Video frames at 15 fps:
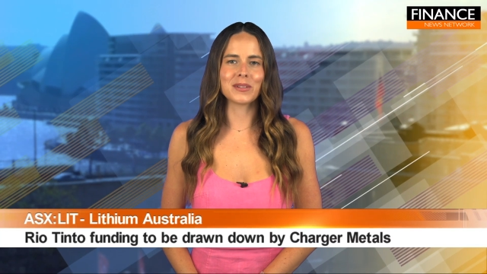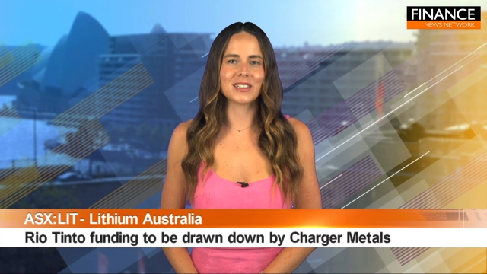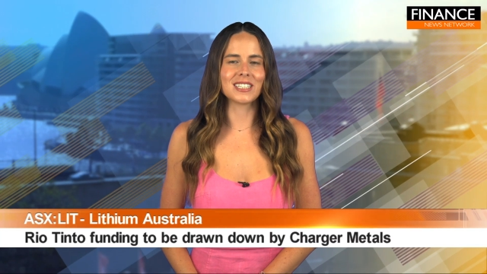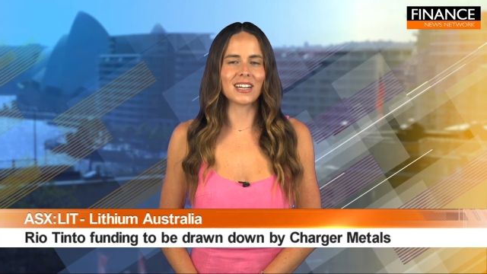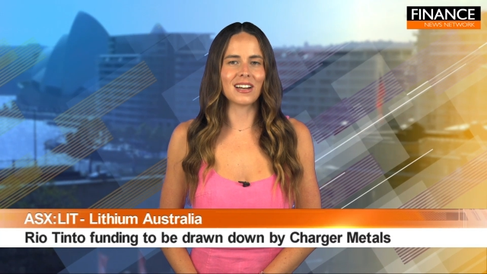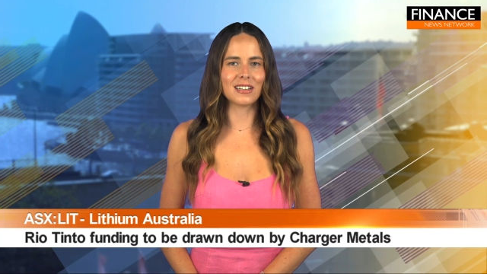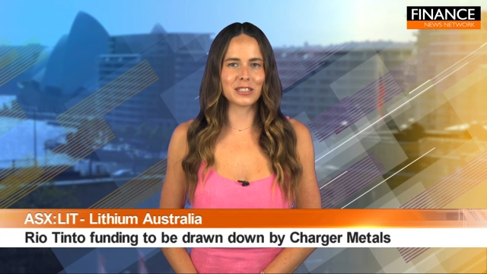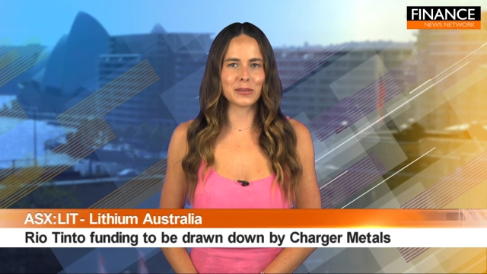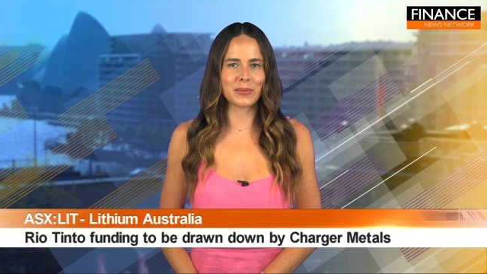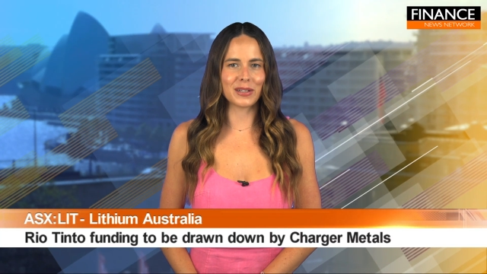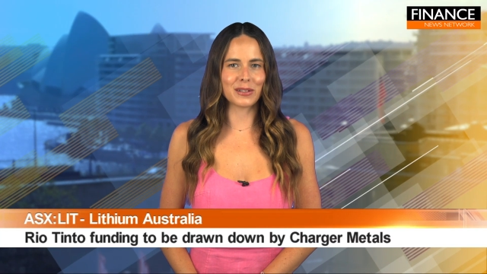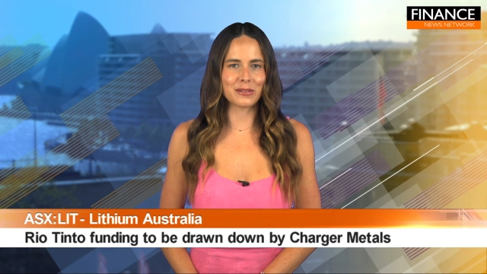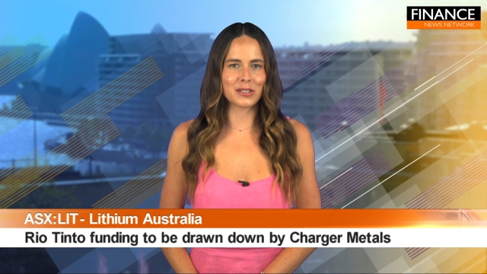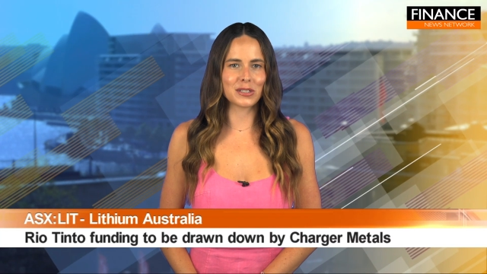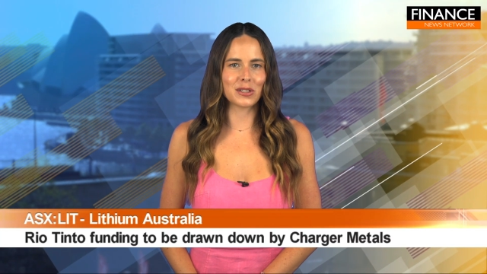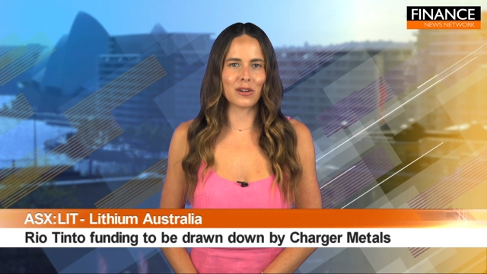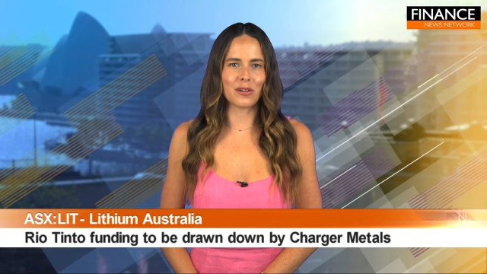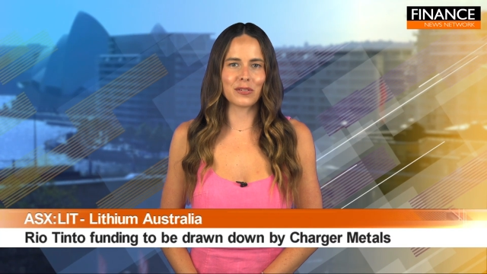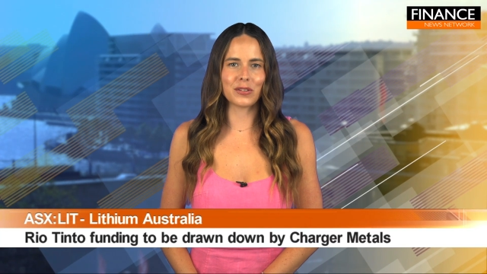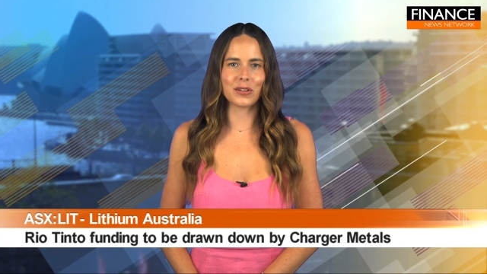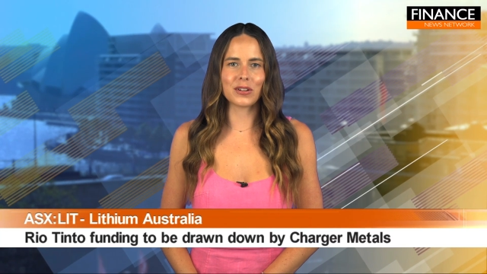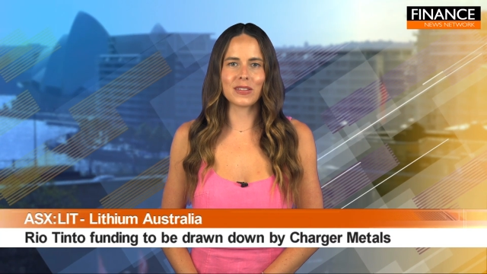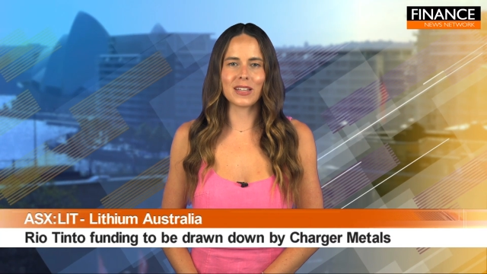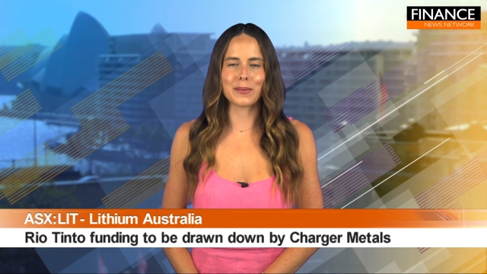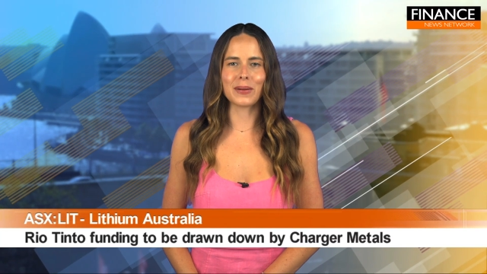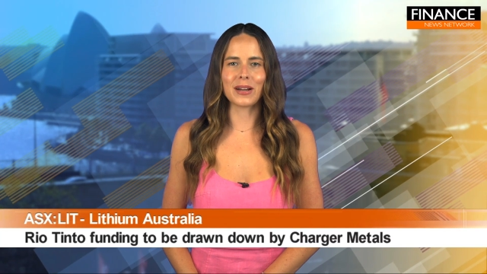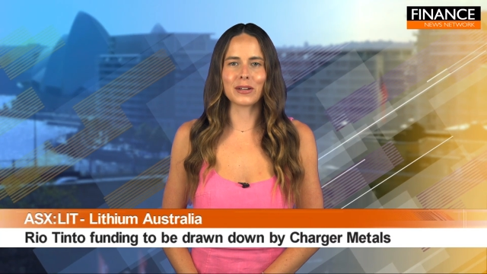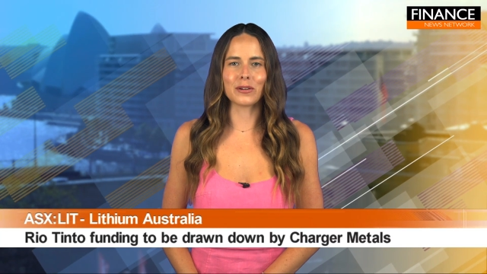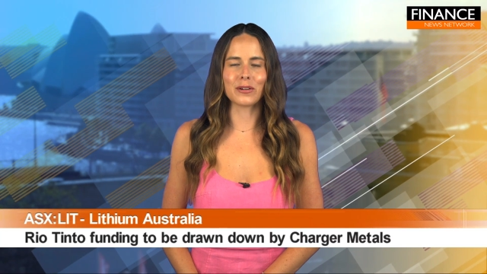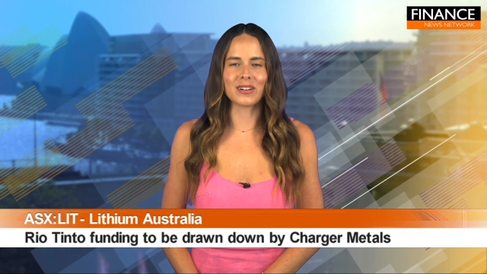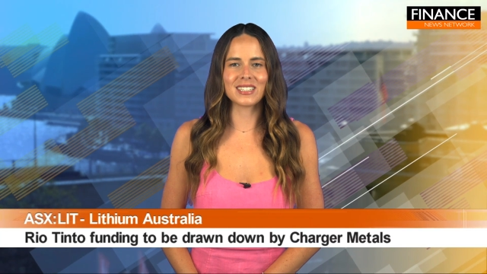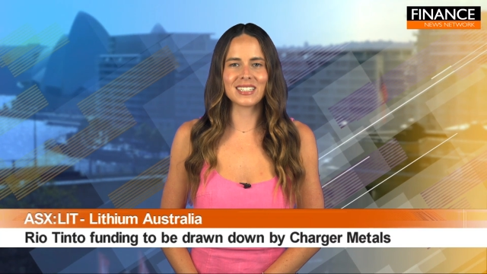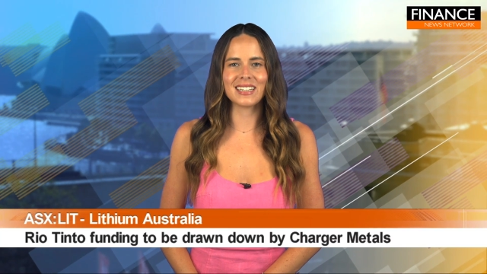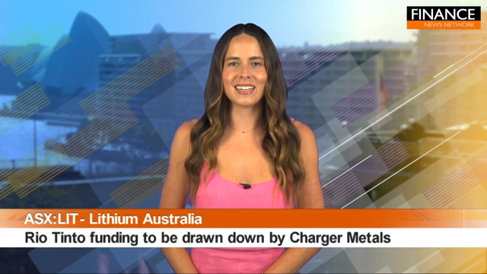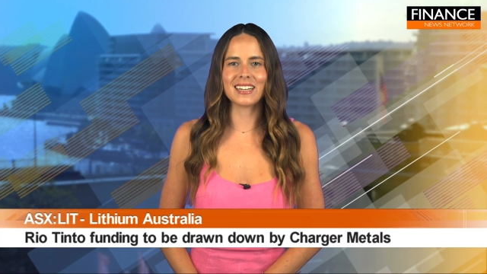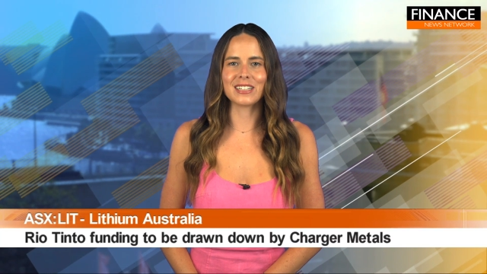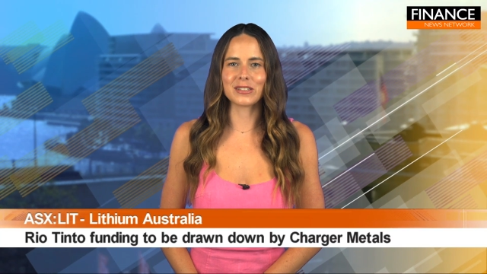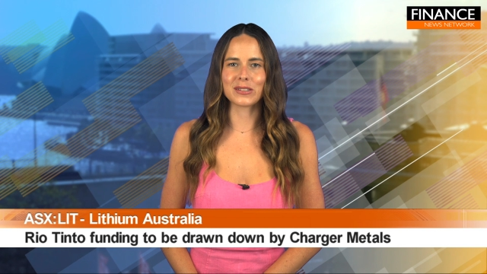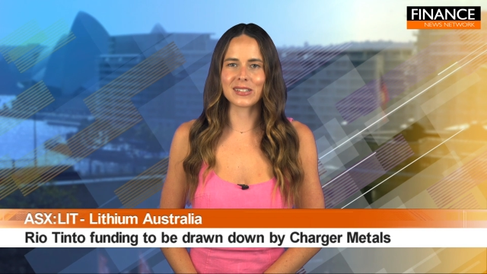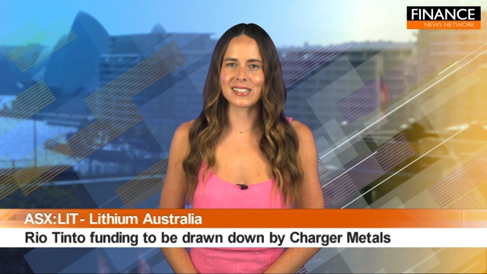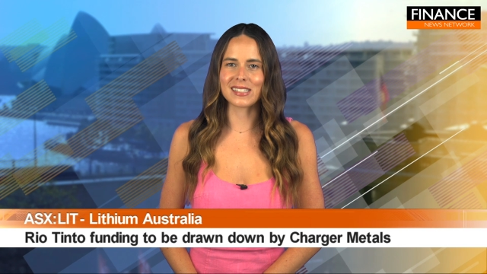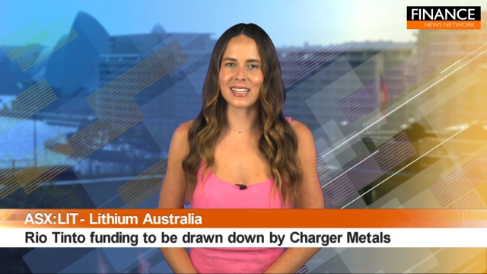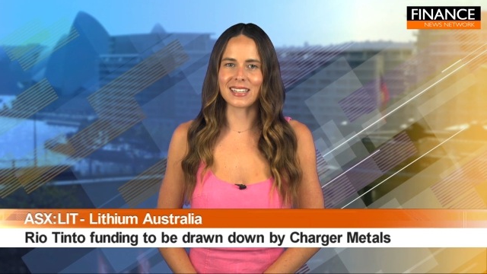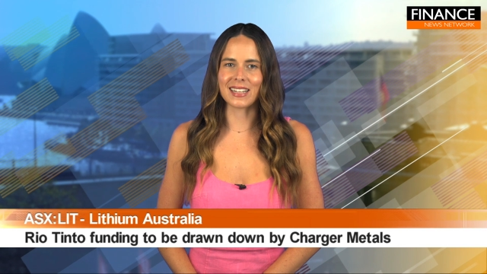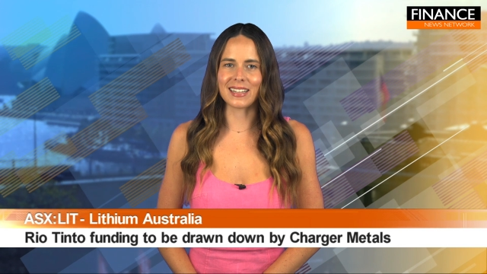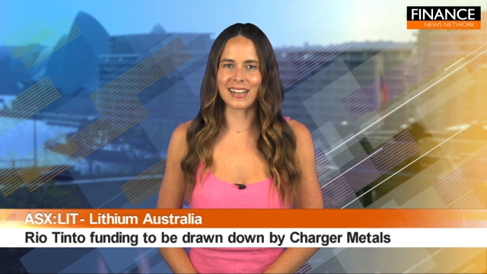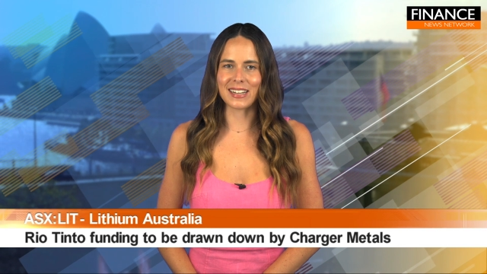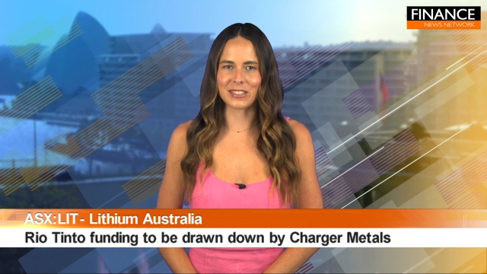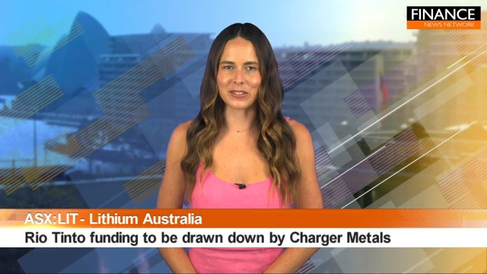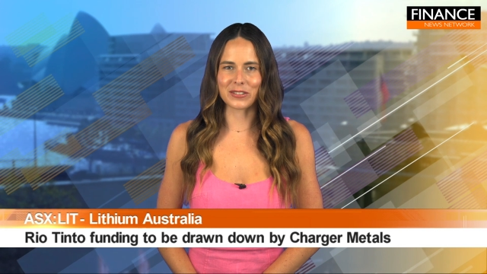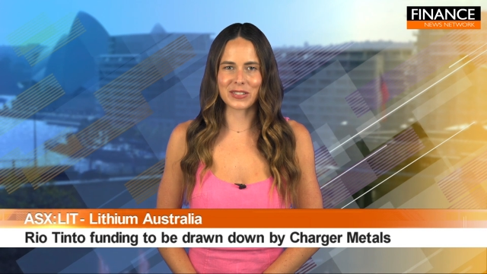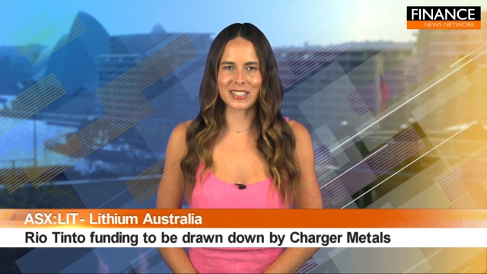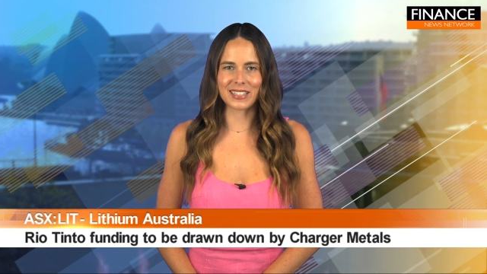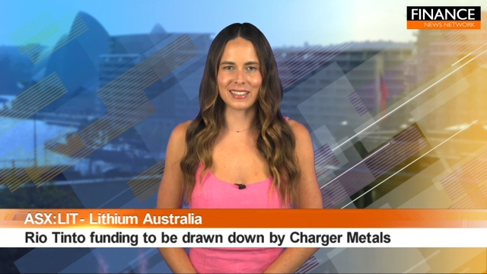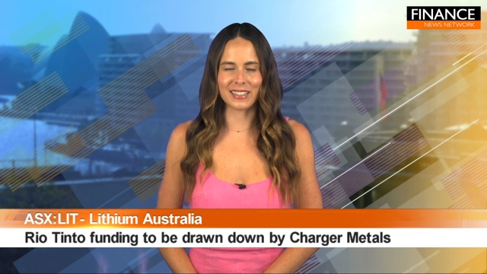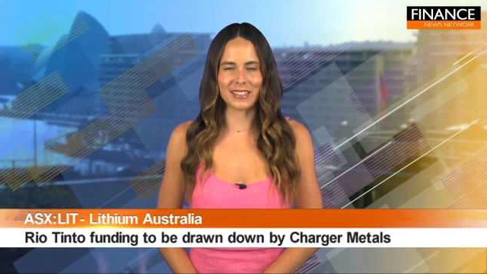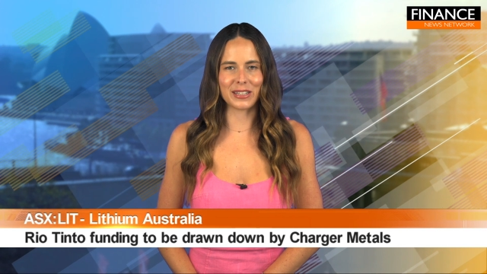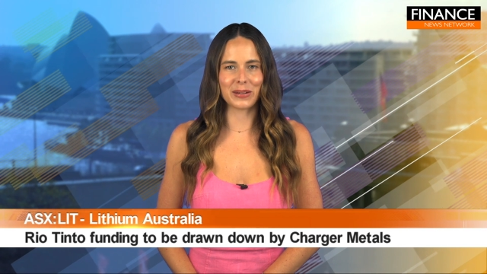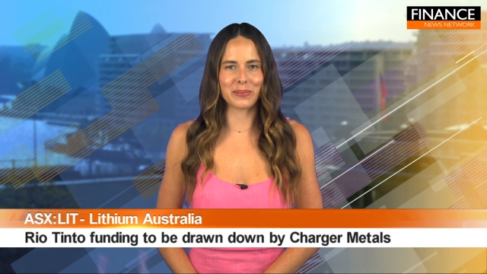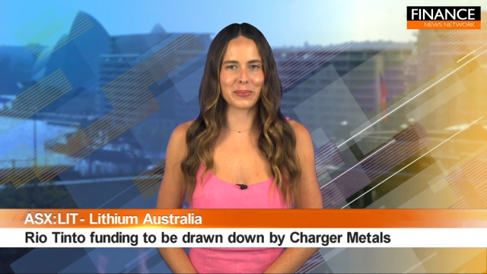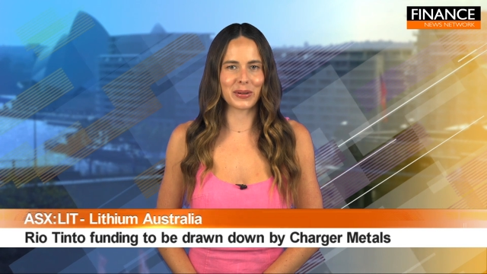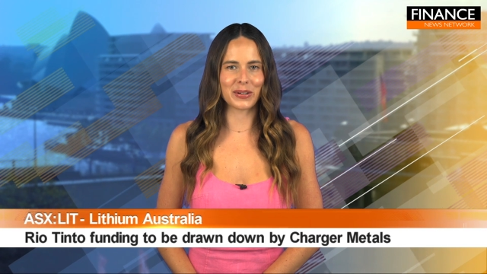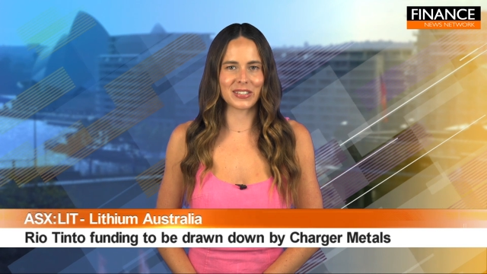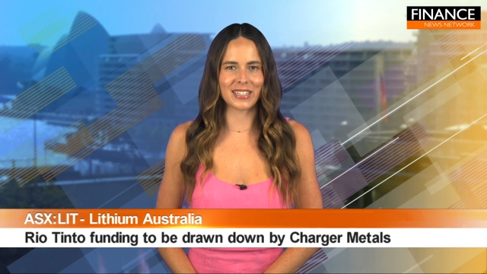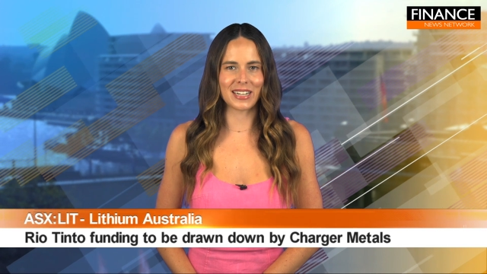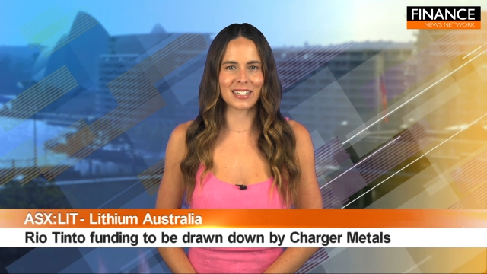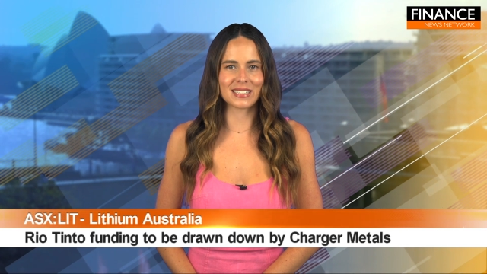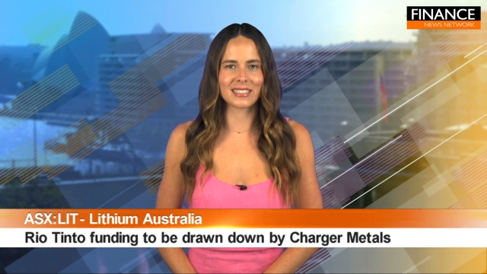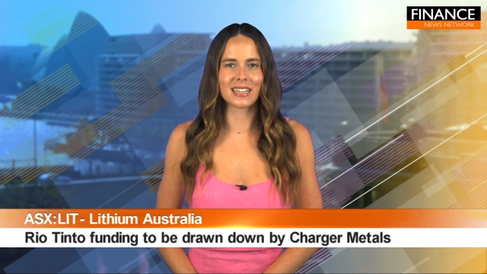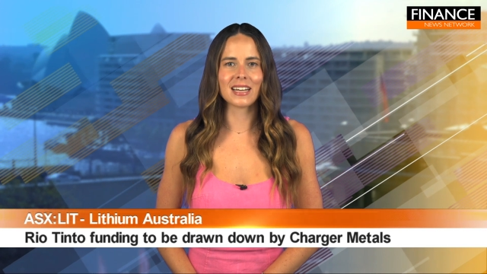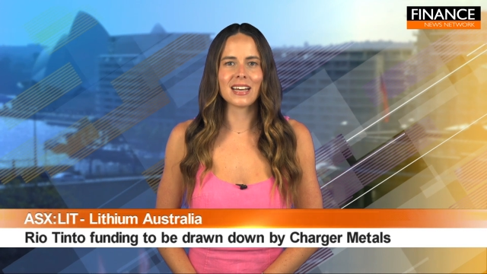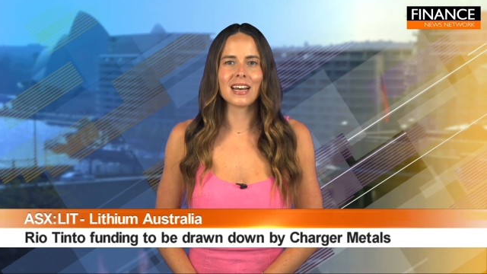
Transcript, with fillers: with Charger Metals to offload their minority interest in the Lake Johnson lithium project.